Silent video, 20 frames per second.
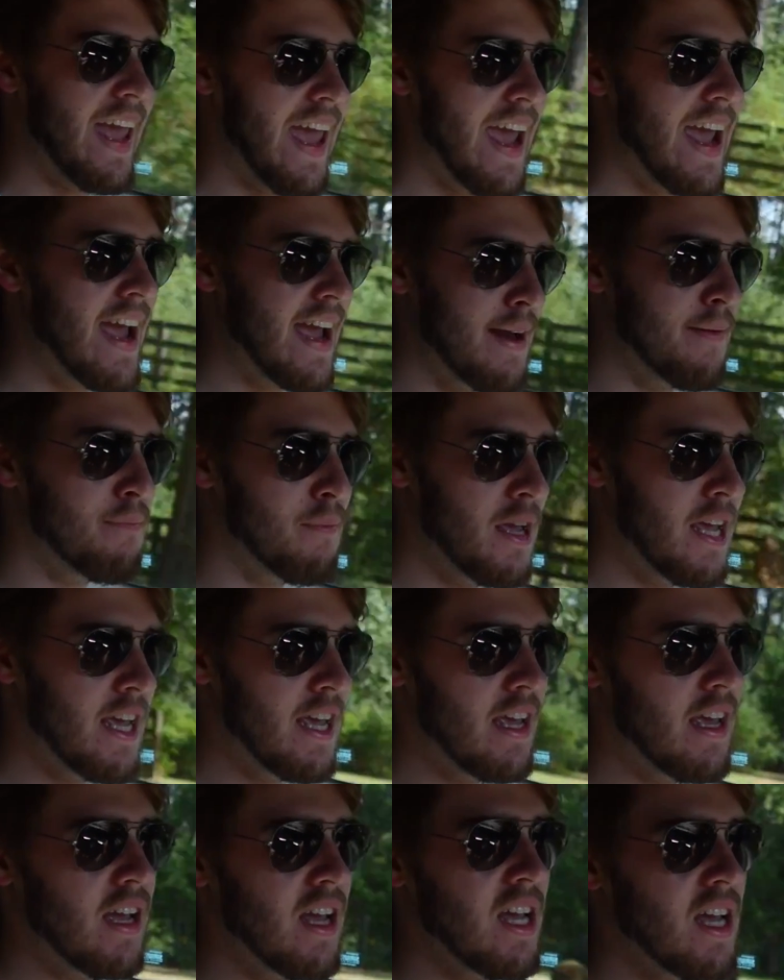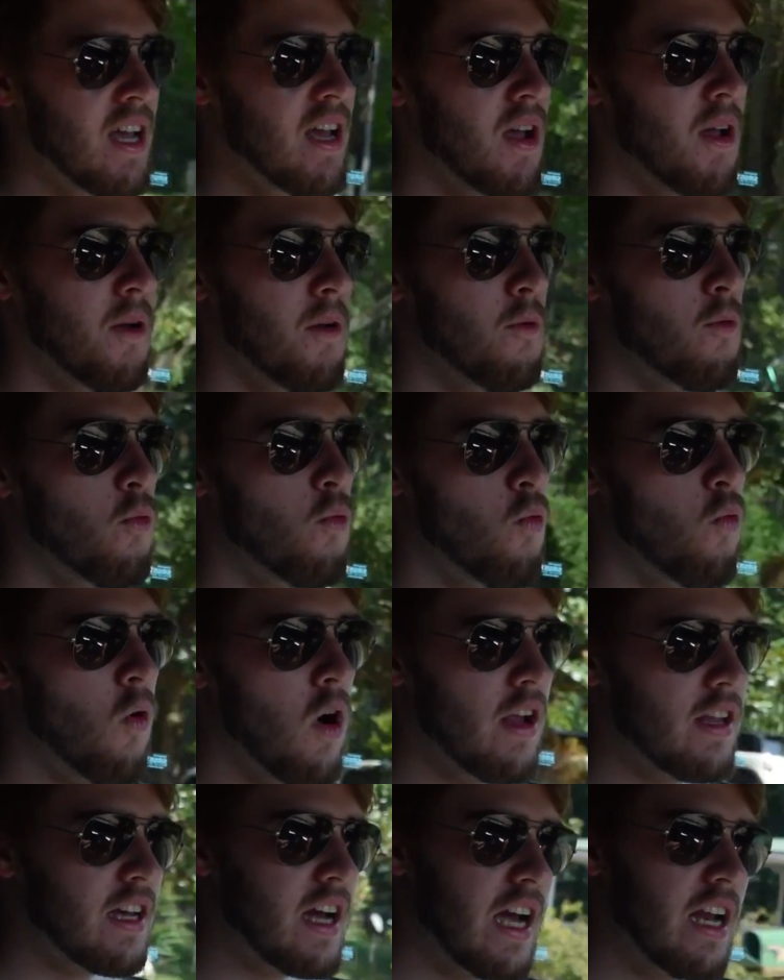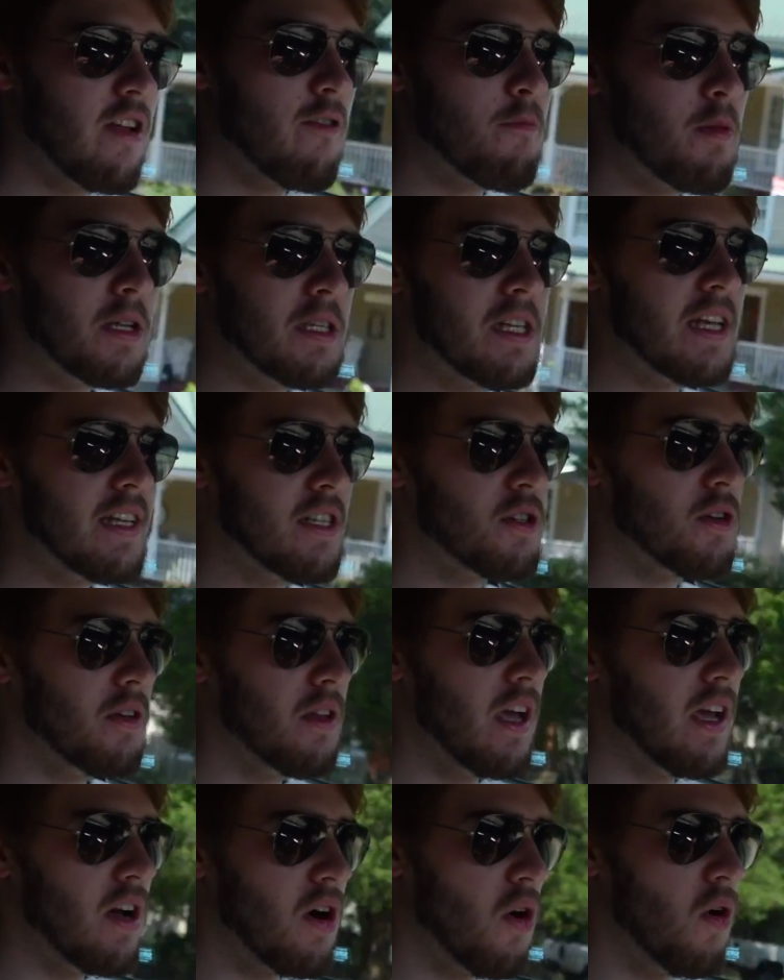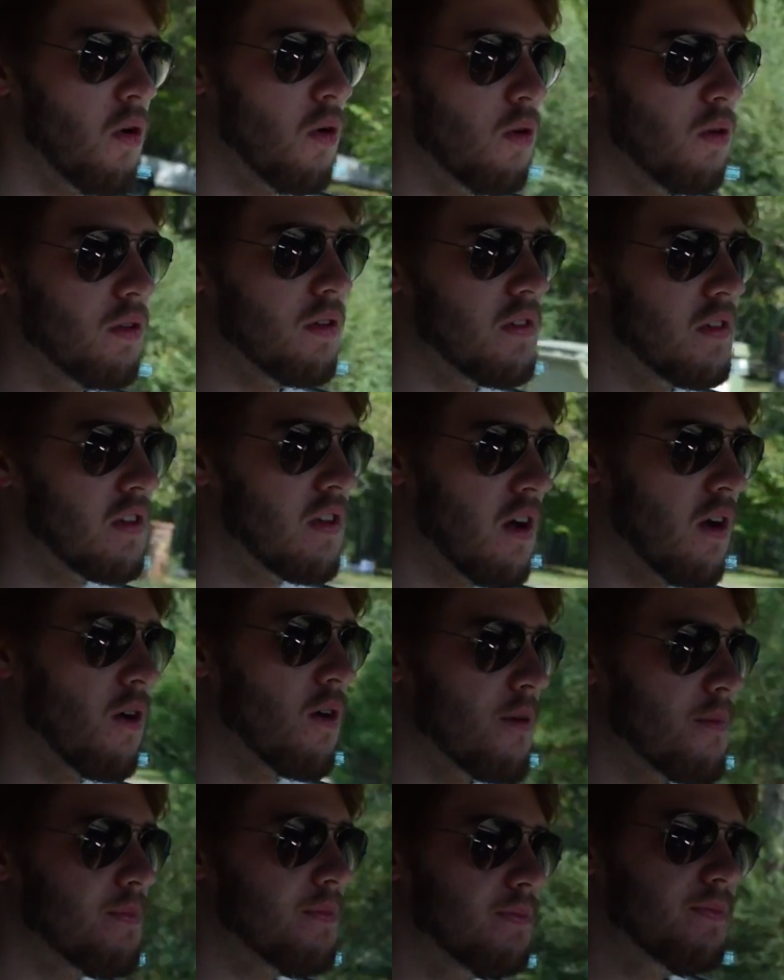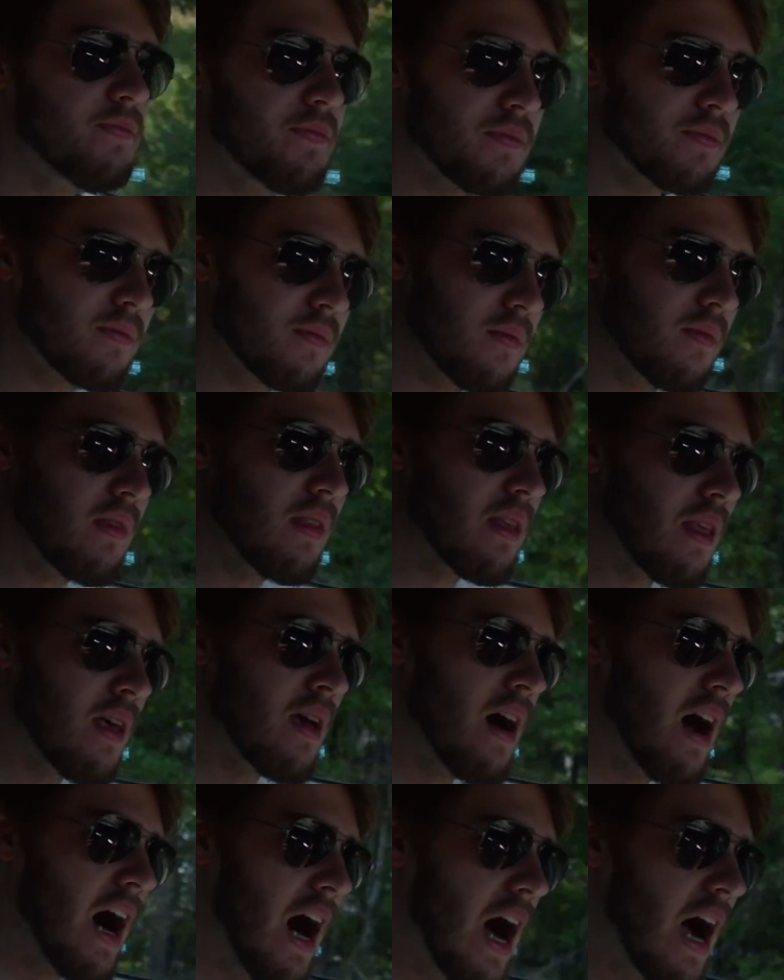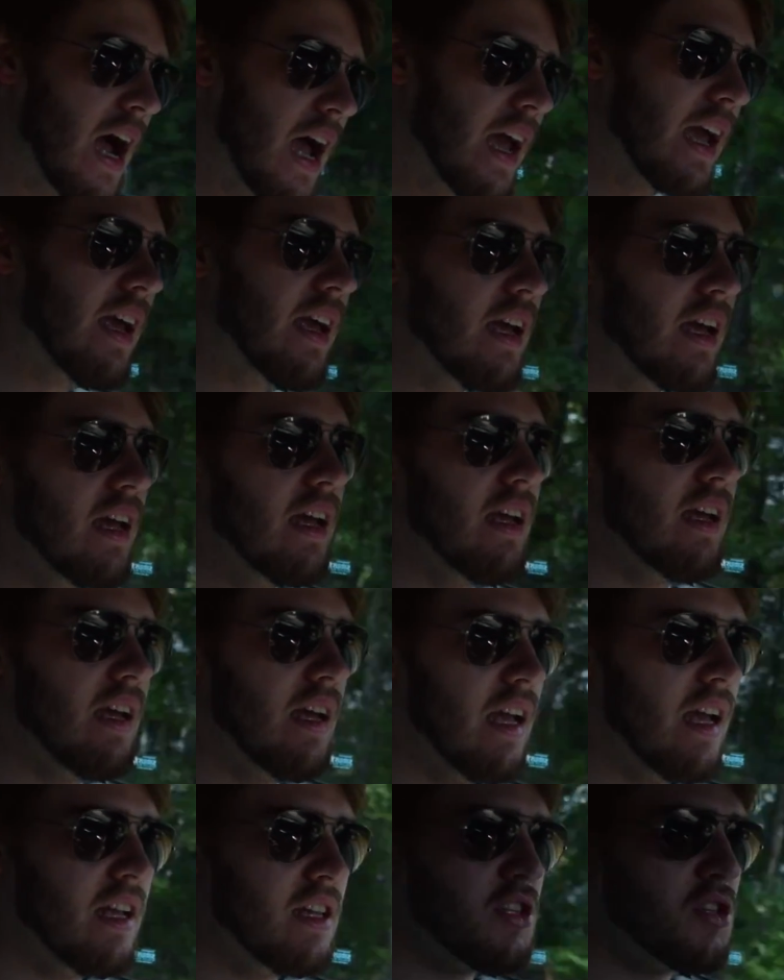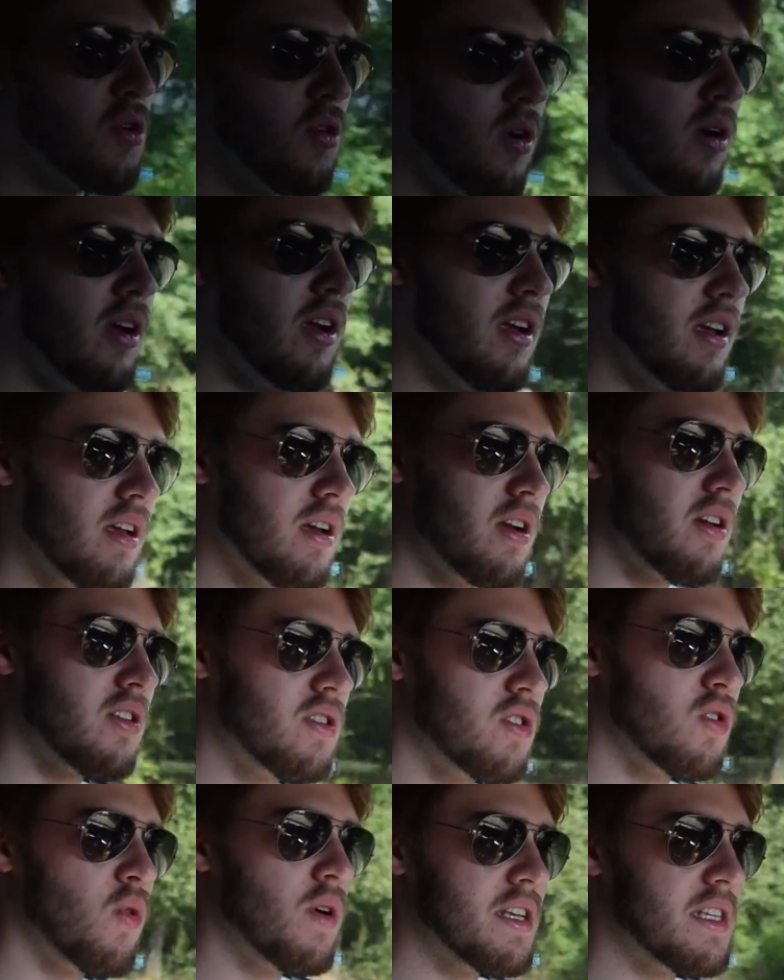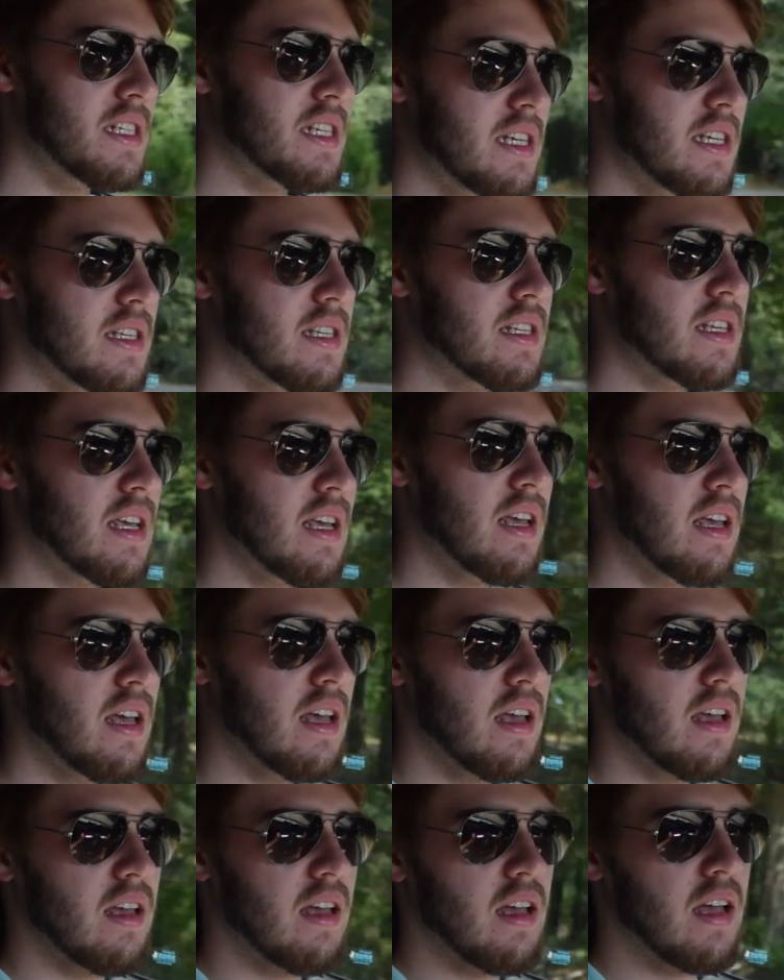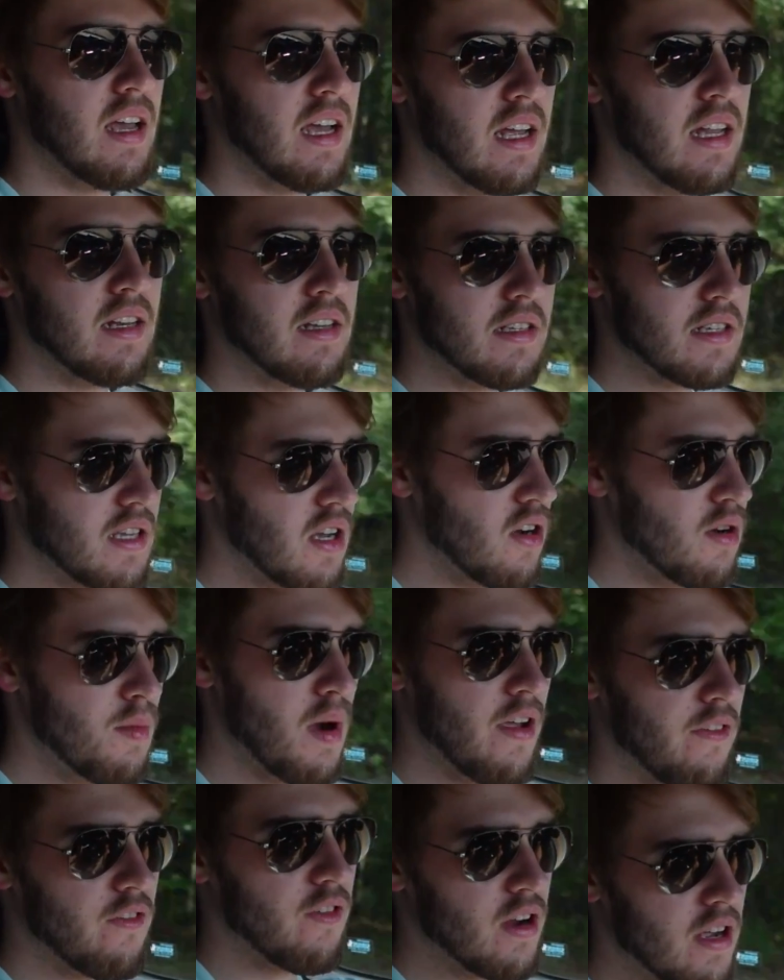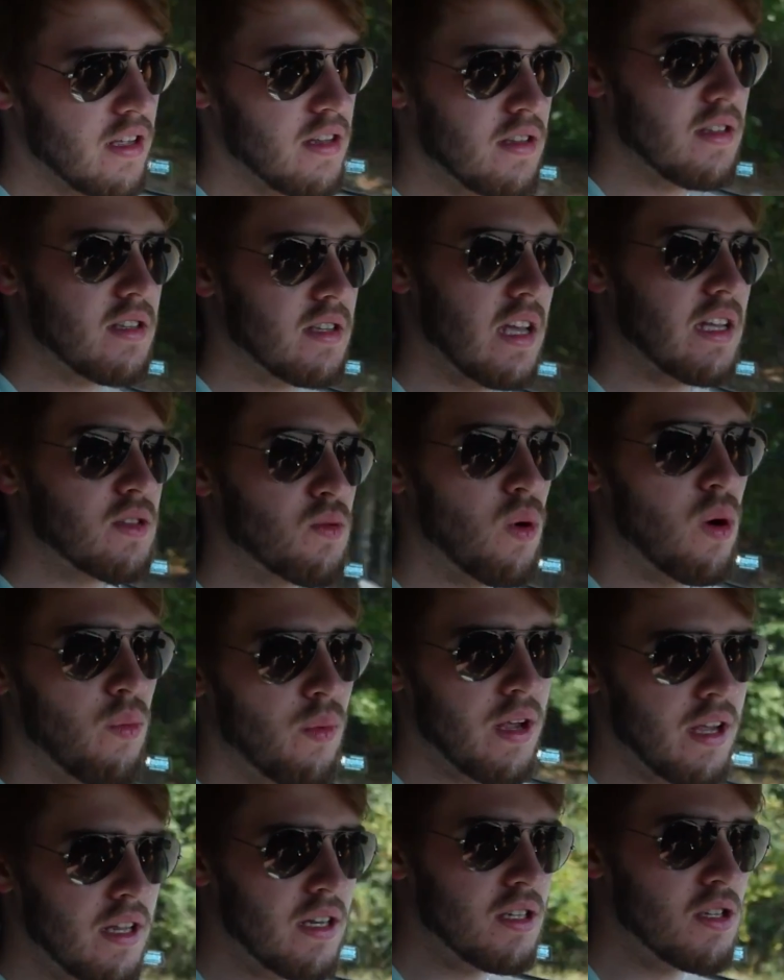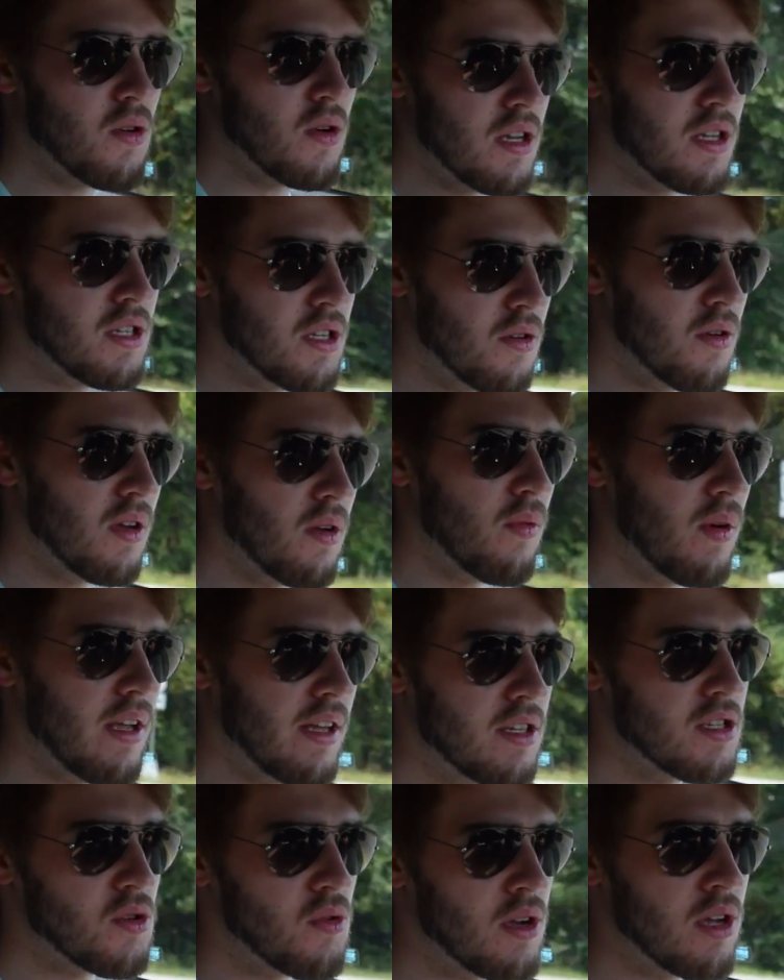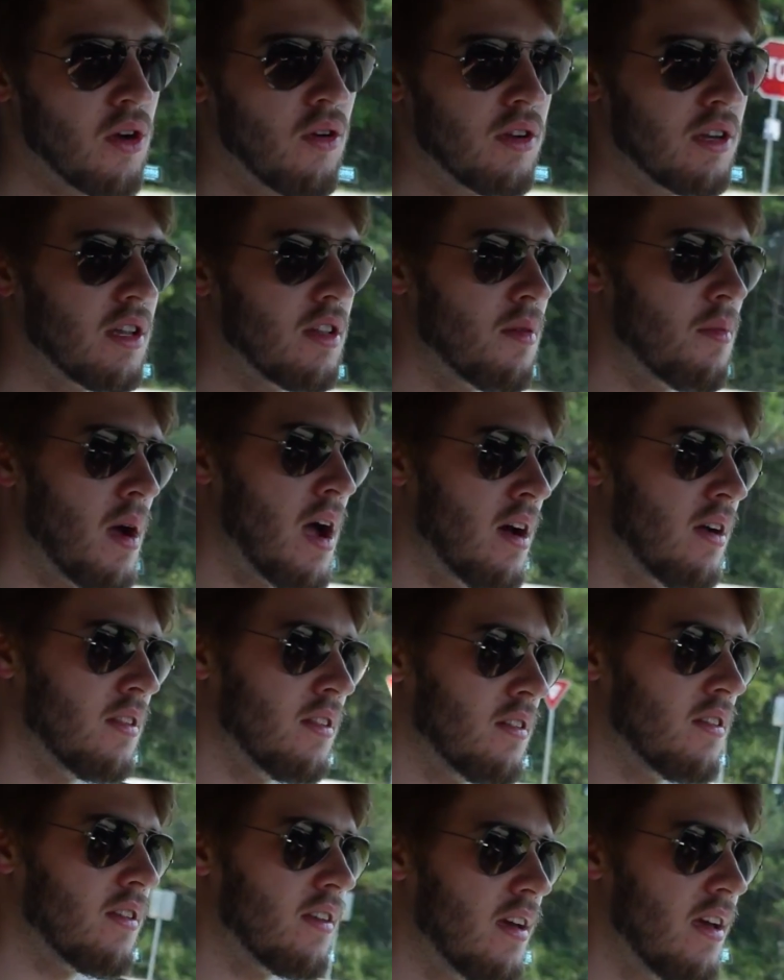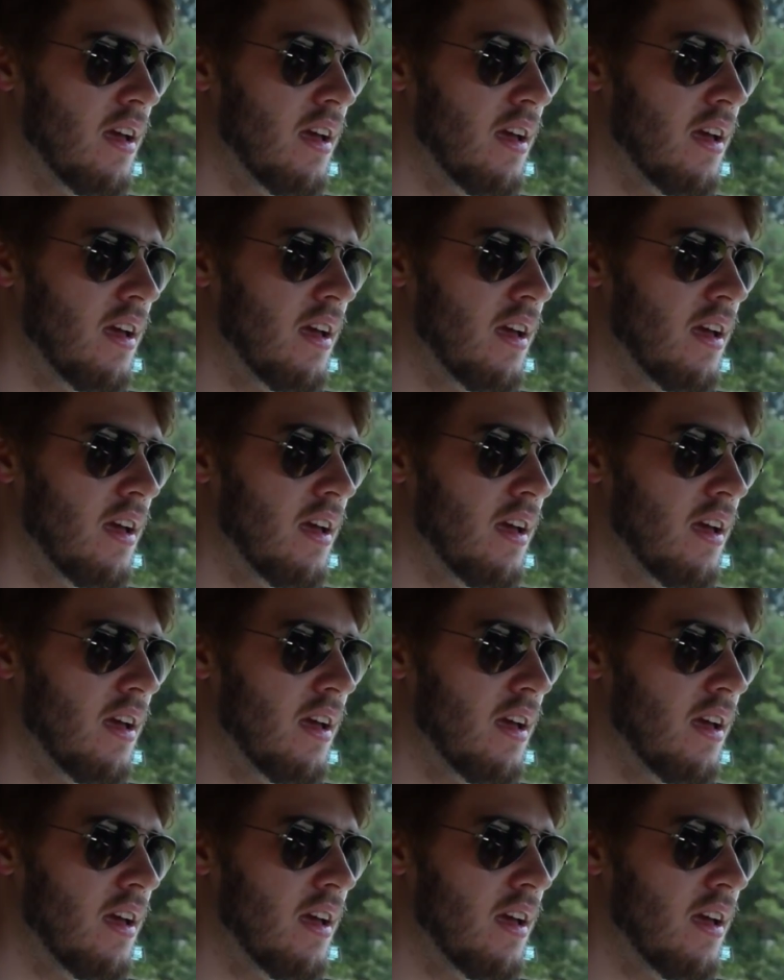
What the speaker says: can be, what kind of potential they hold. So I enjoy twisties, and so do my friends. That's what we enjoy doing. We enjoy going to the mountains.